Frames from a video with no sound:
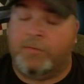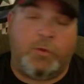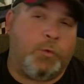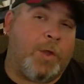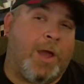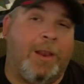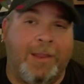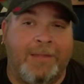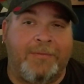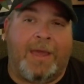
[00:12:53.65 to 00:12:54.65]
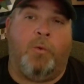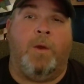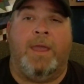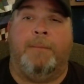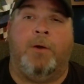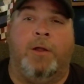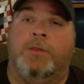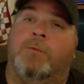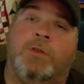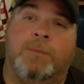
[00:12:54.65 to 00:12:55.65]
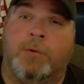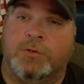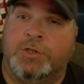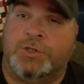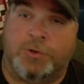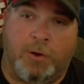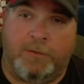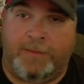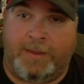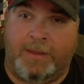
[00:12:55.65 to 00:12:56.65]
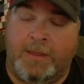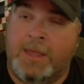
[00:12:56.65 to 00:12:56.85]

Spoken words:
Do not let that weigh upon you when you purchase your RV.